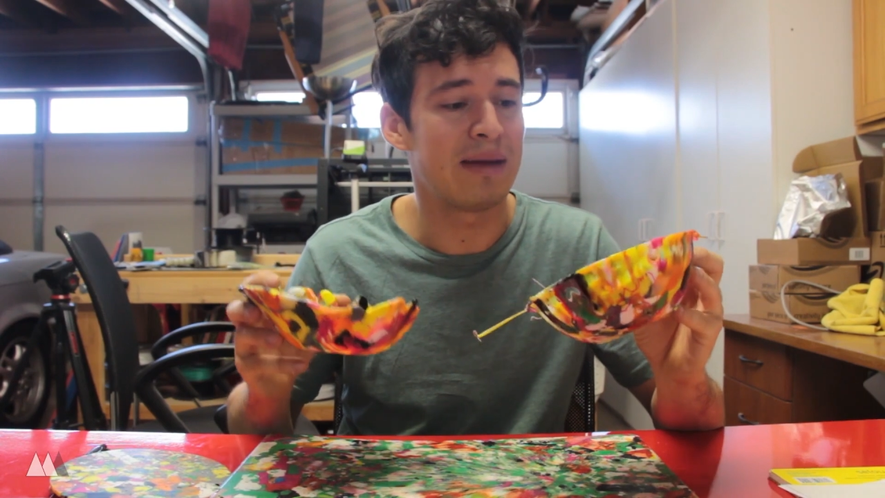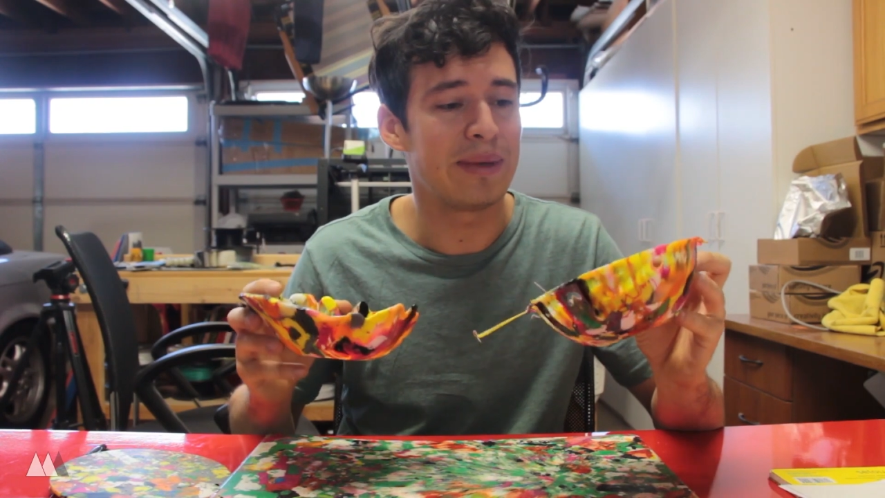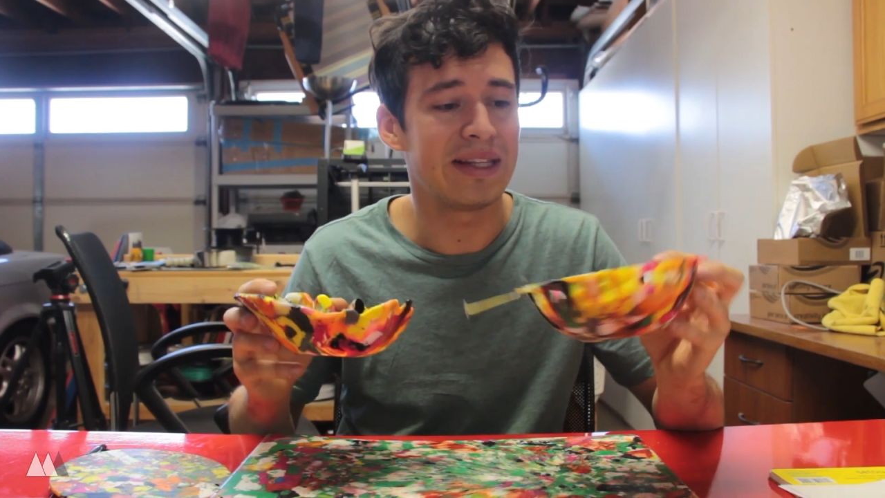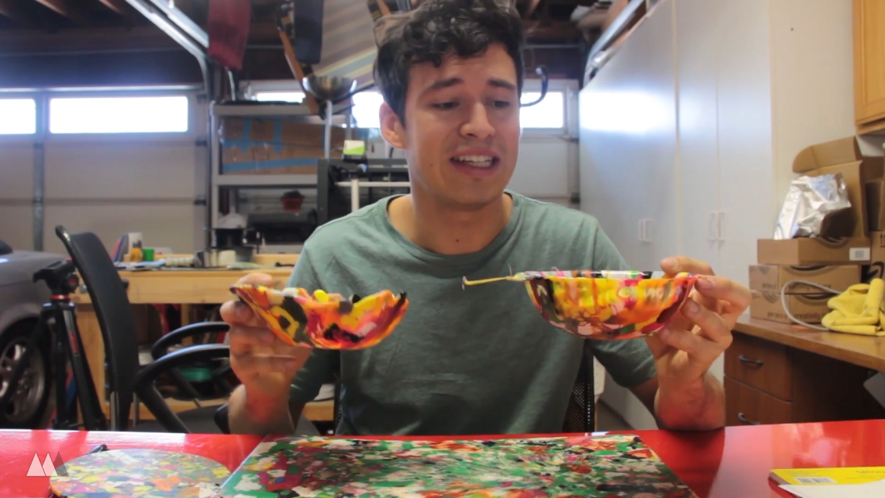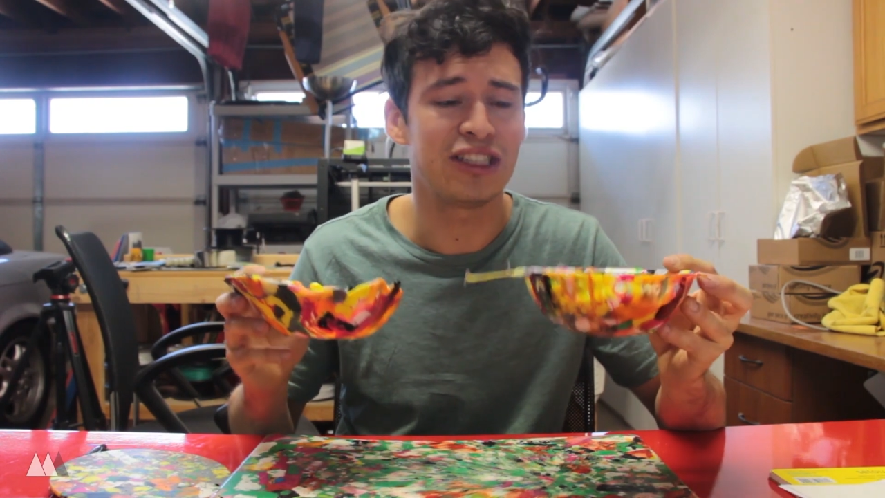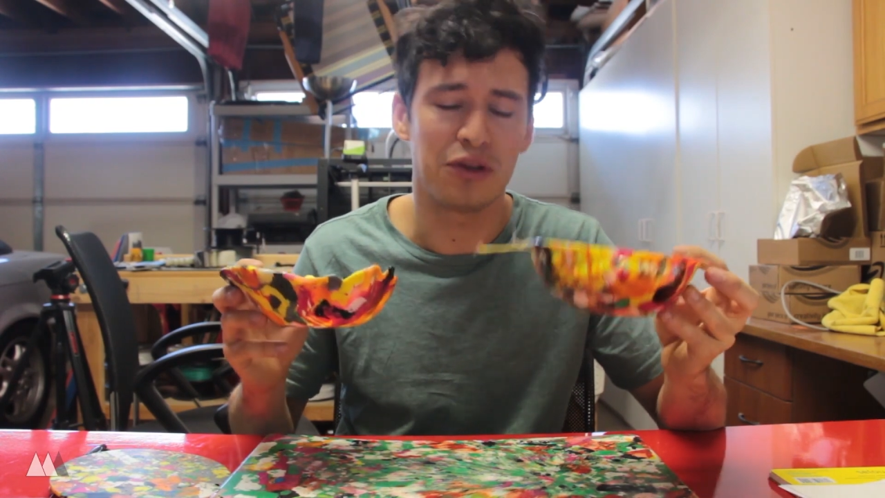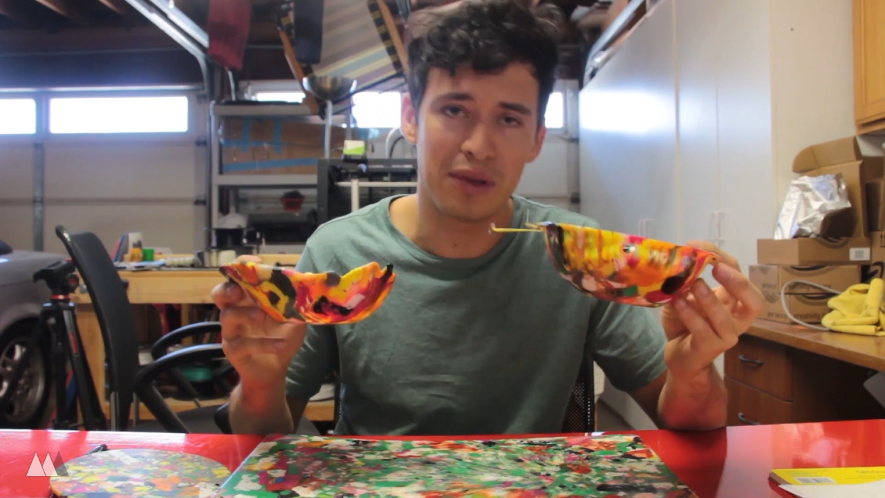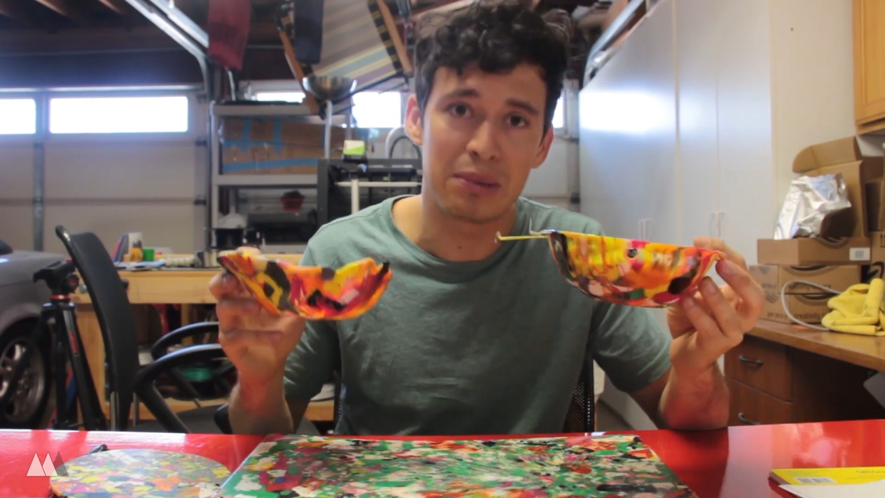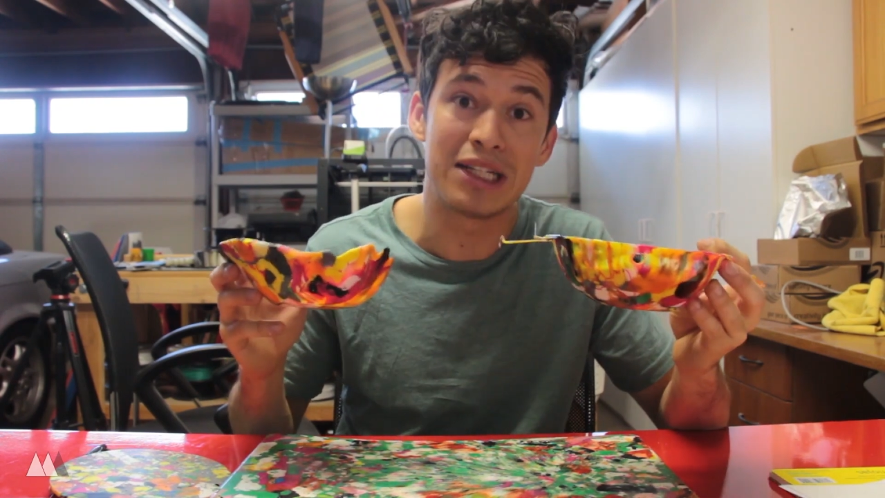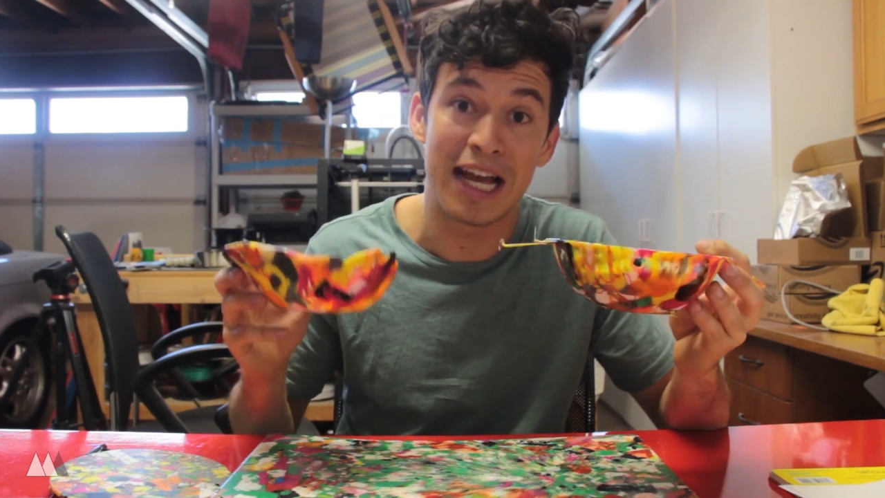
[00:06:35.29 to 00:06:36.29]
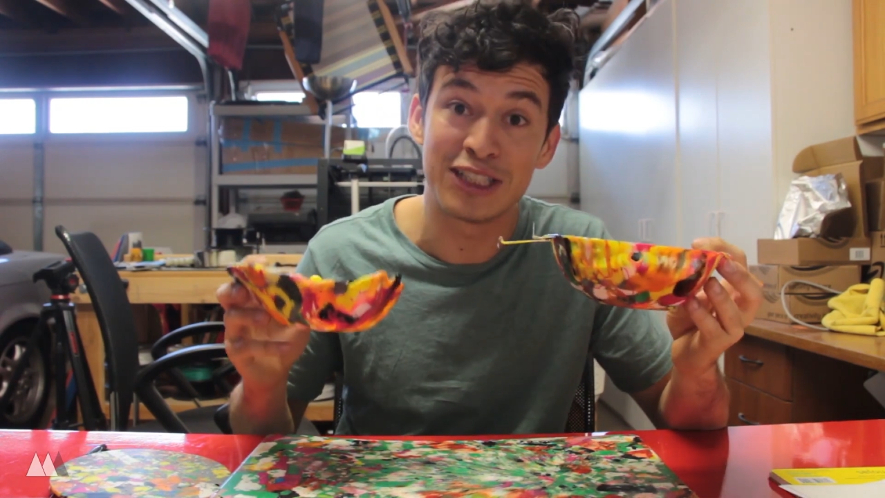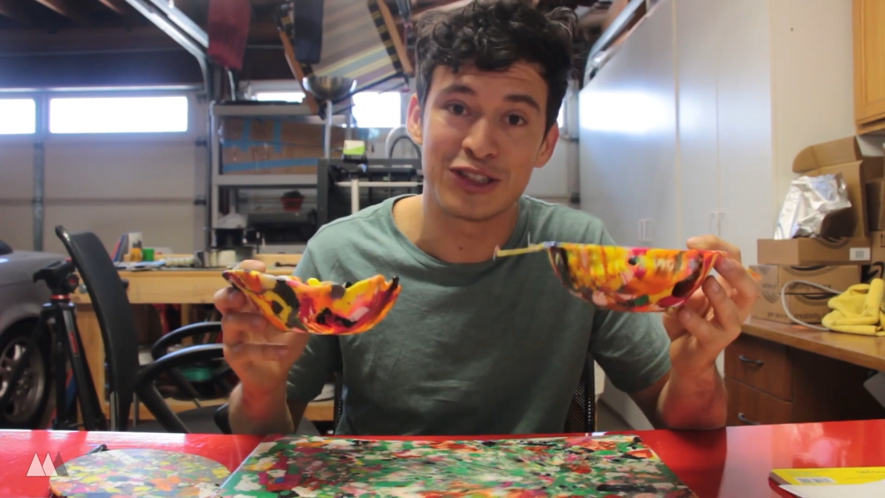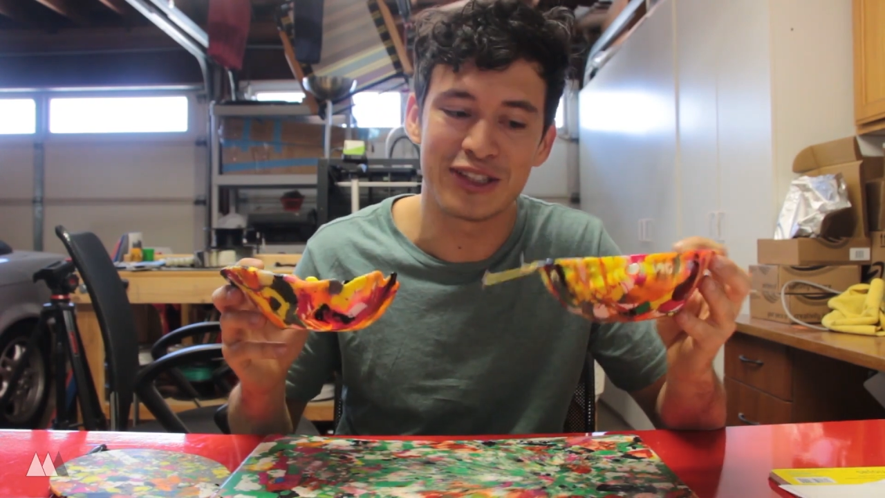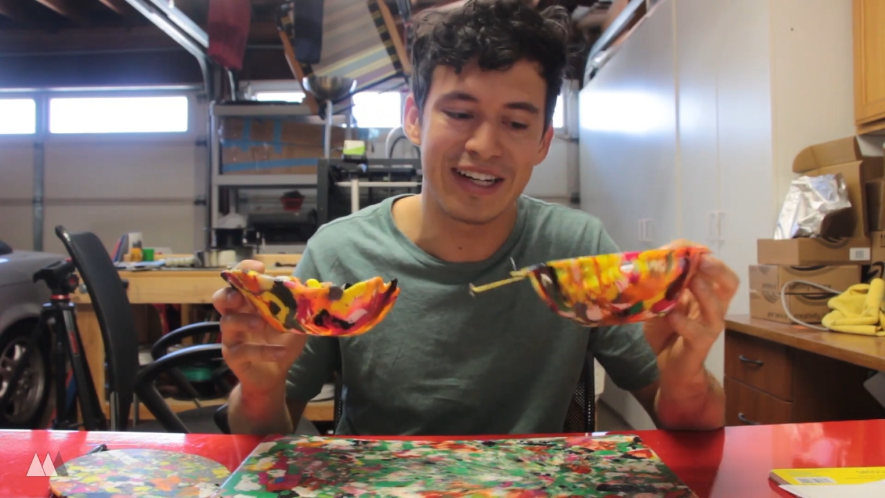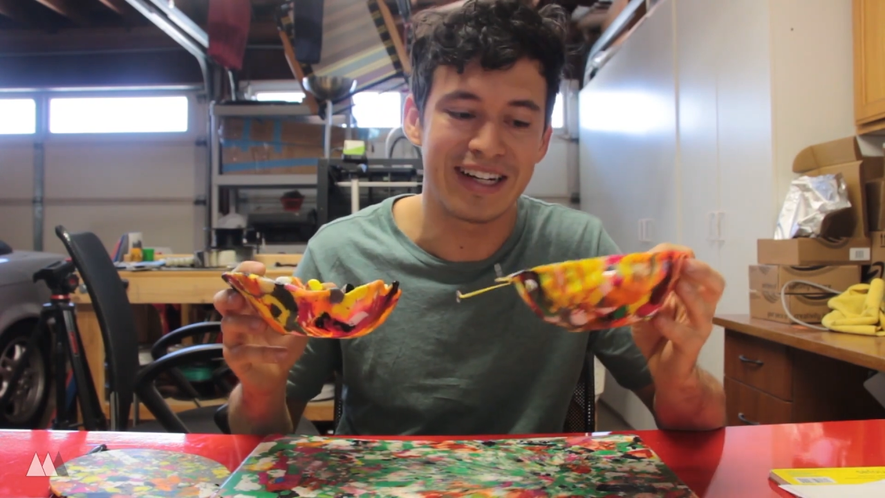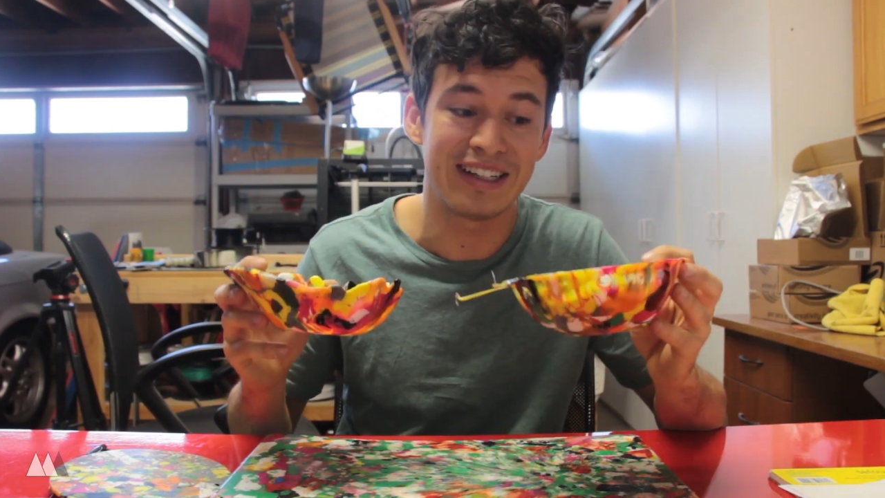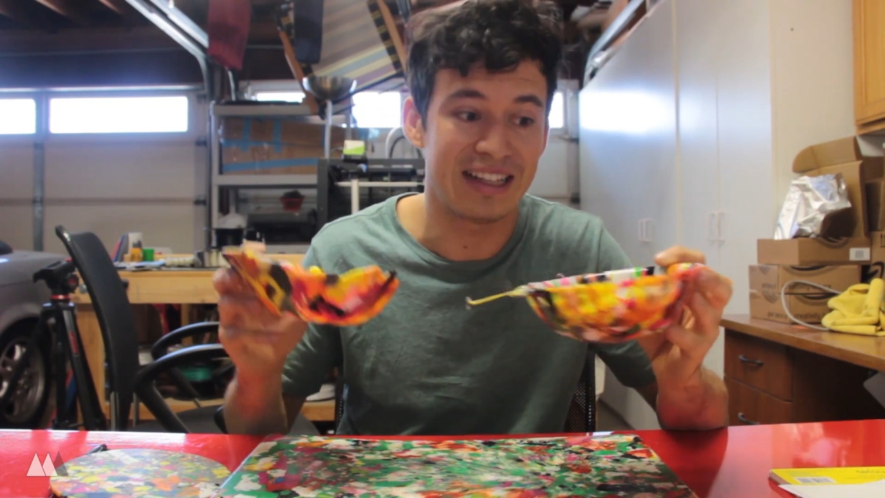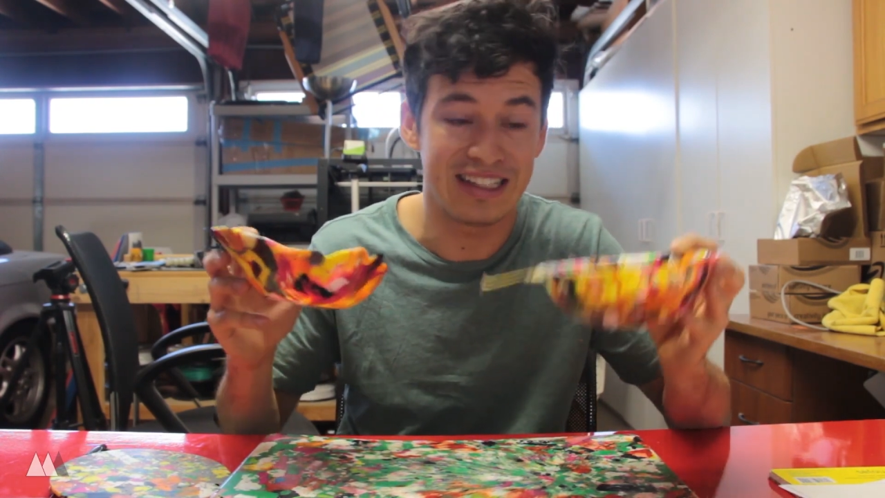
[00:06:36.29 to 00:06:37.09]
I mean, they show the potential there.